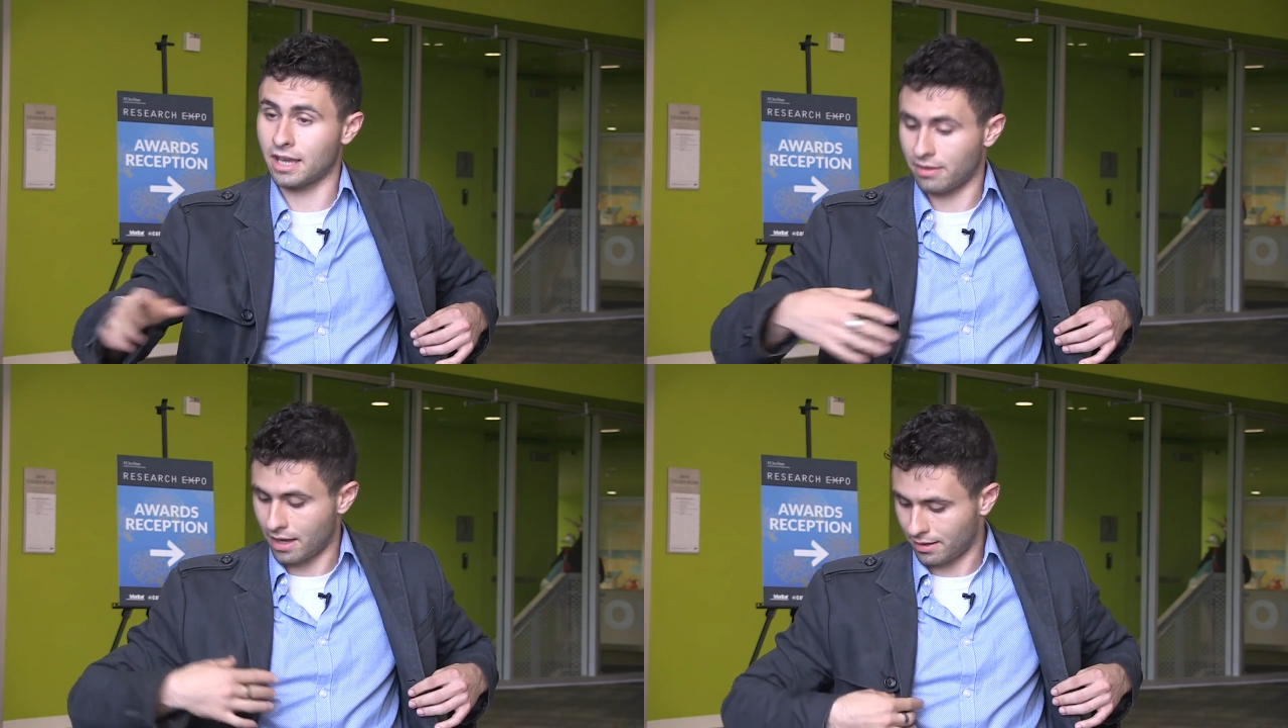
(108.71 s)

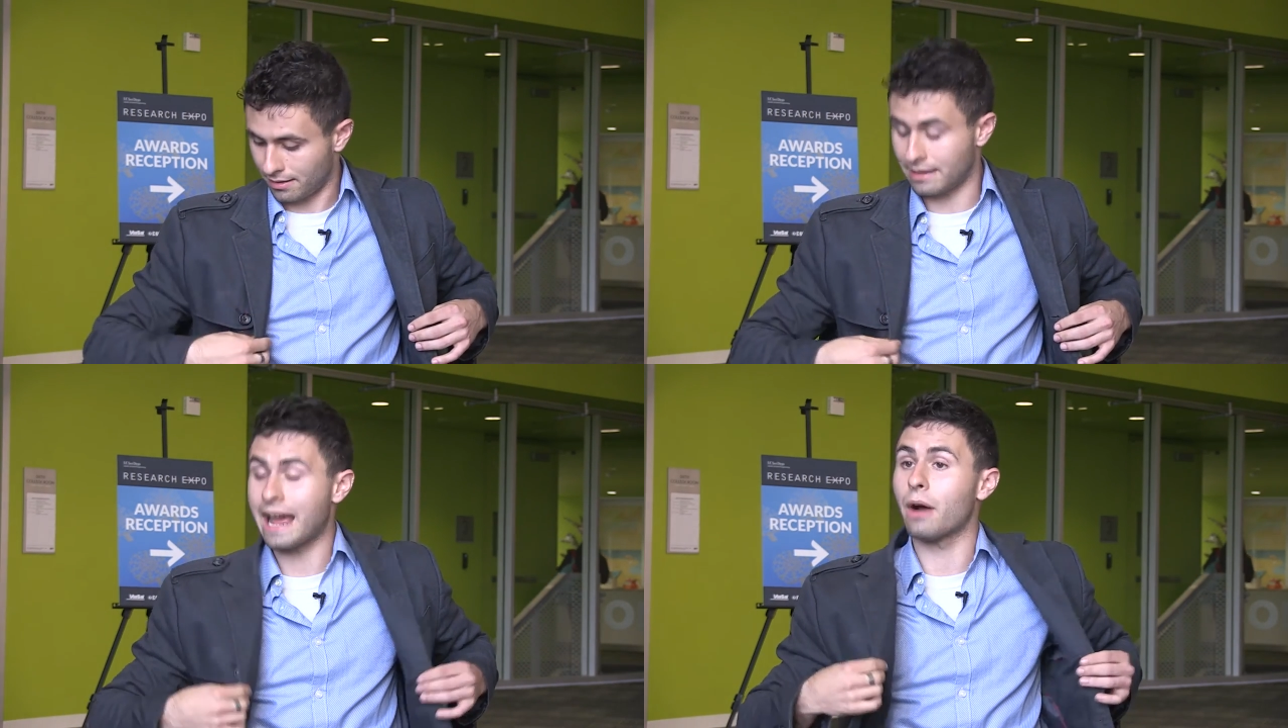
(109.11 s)
And
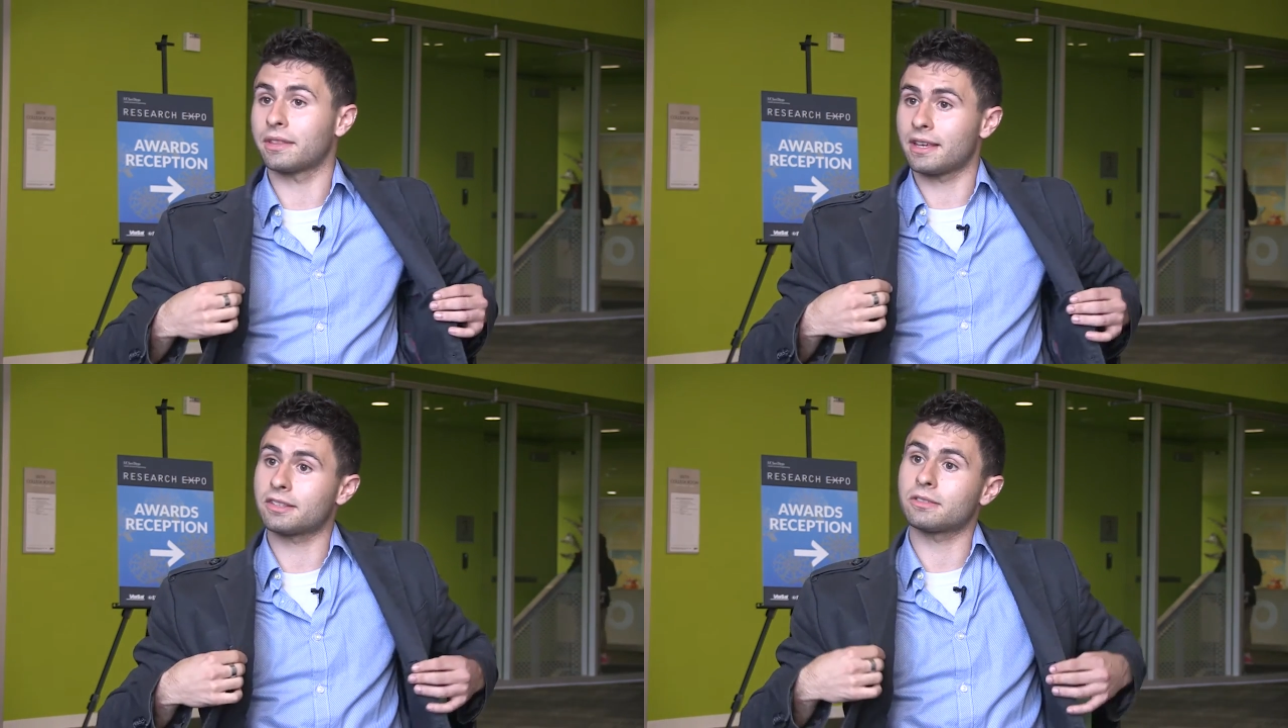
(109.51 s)
then now
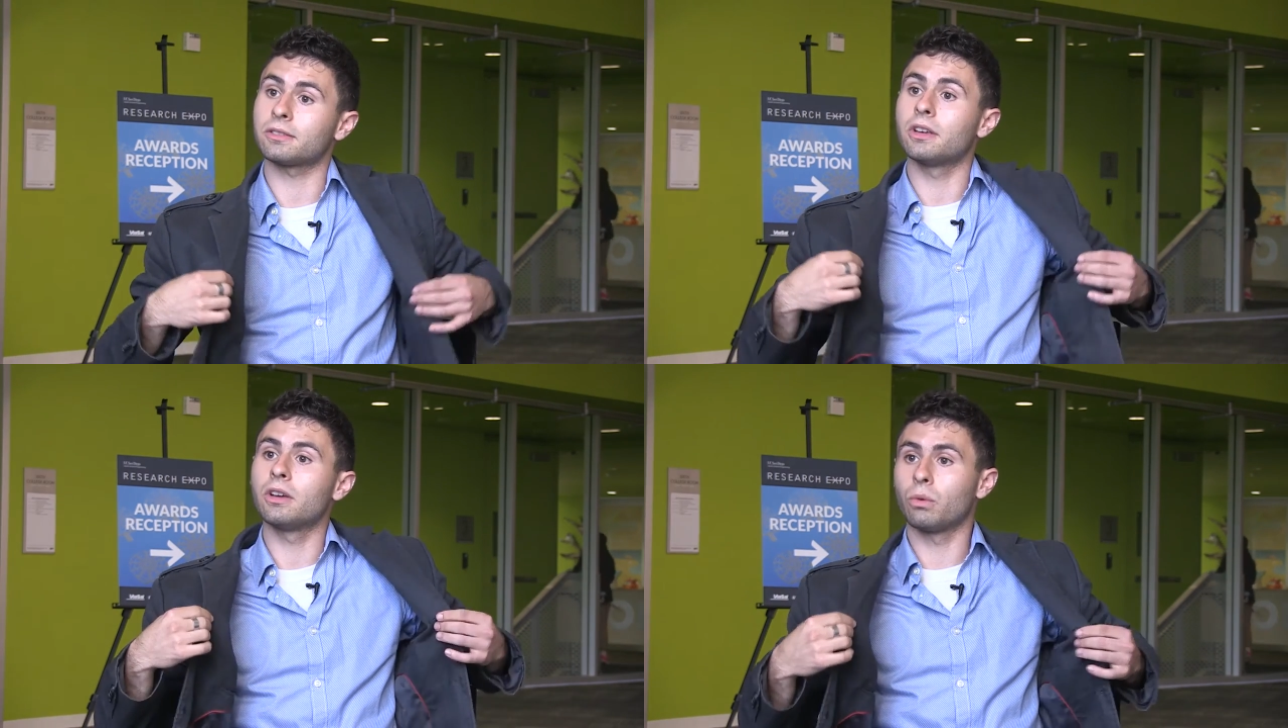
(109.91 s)
with this,
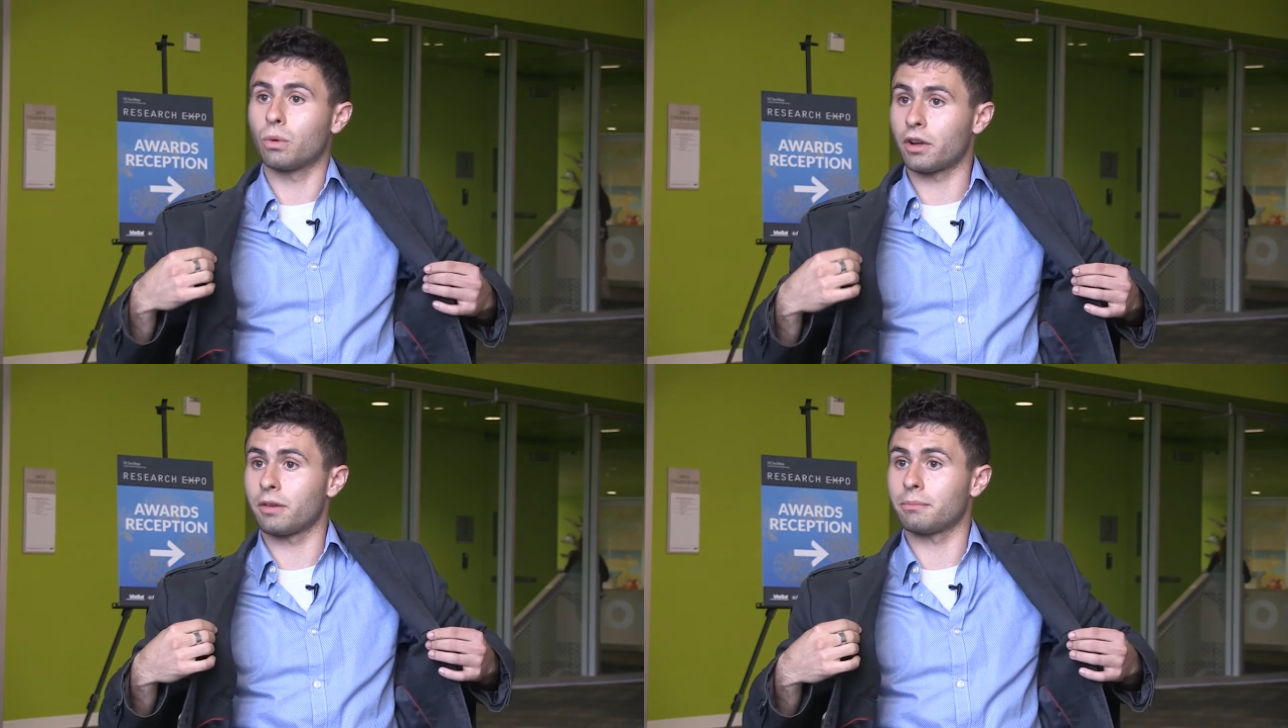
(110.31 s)

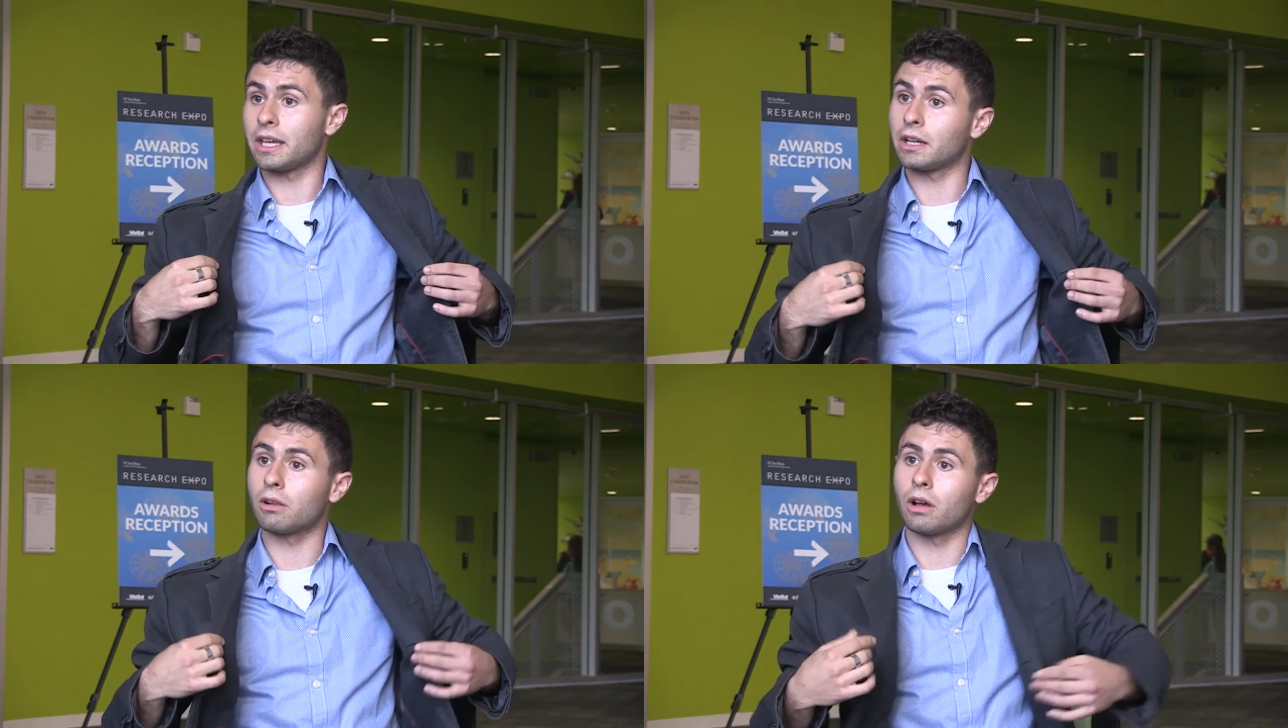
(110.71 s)
wear them
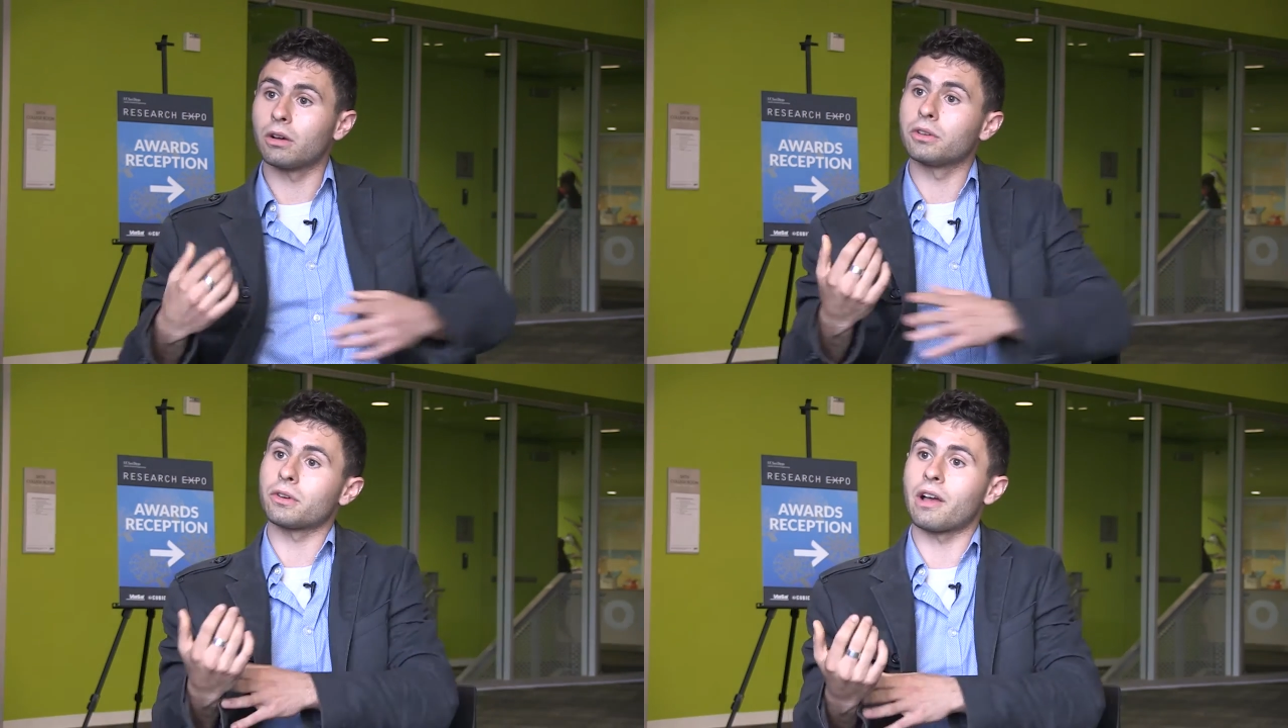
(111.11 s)
in
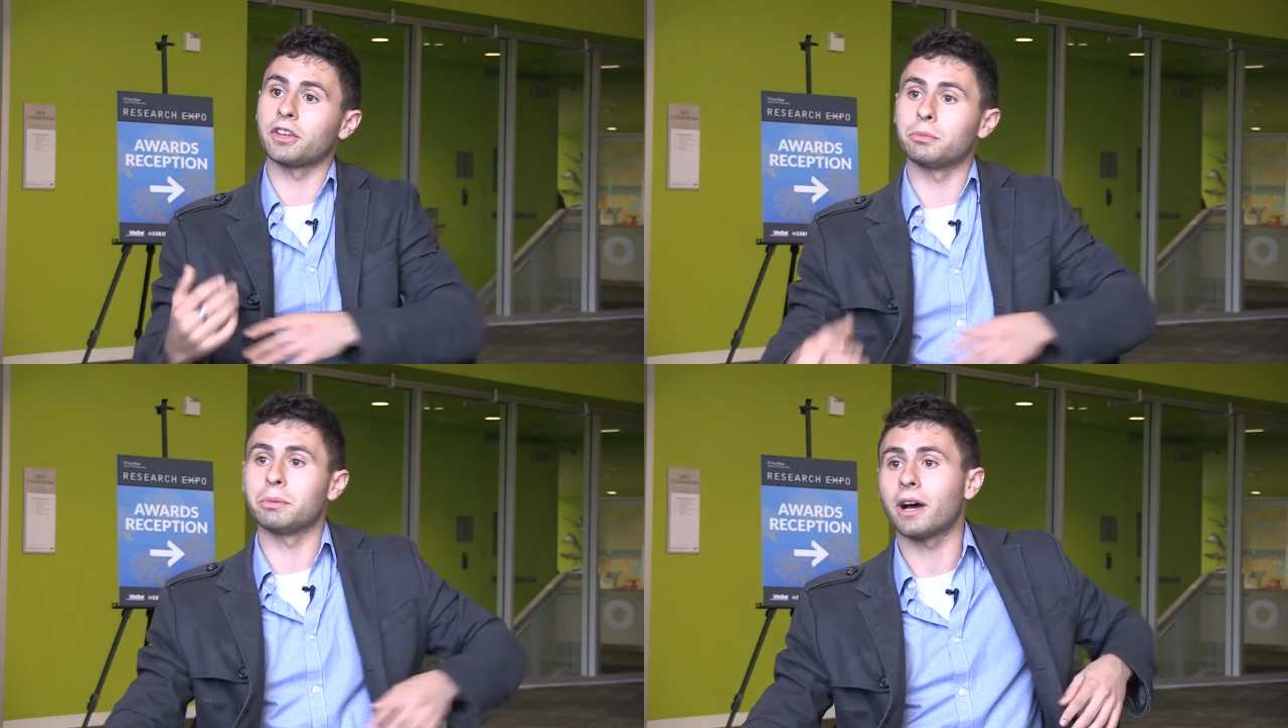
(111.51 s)
clothes or on
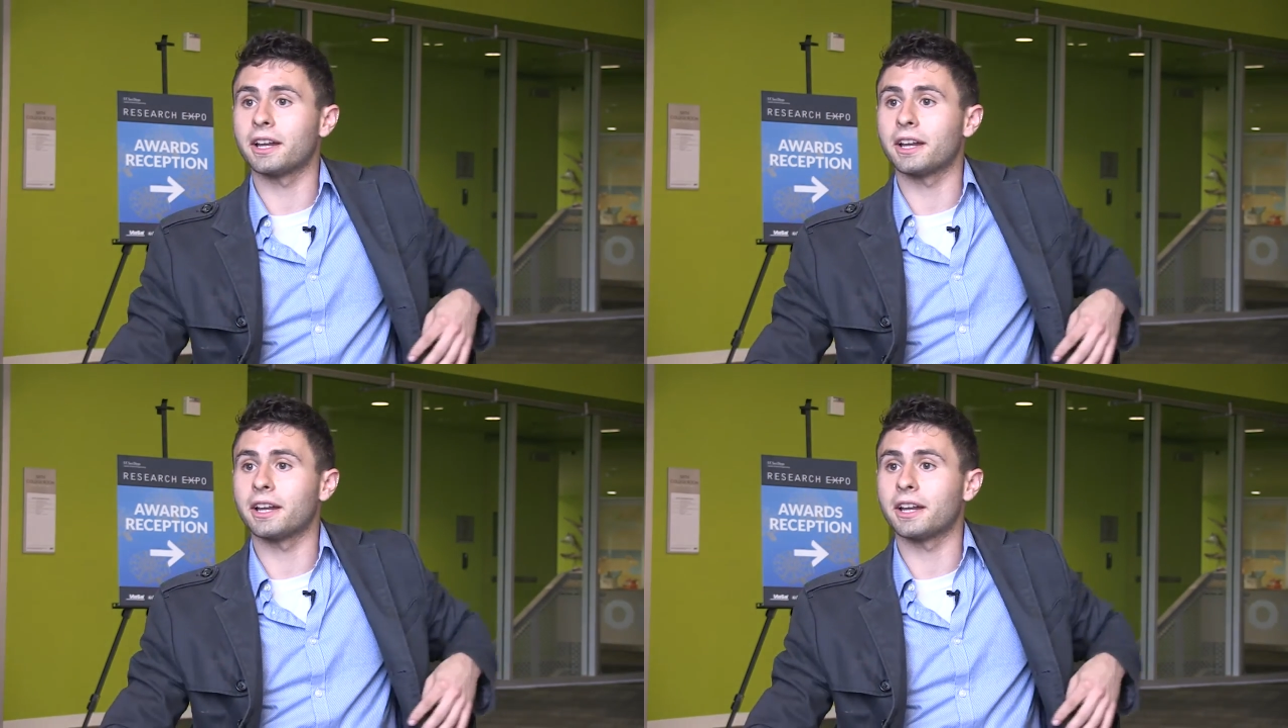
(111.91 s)
the human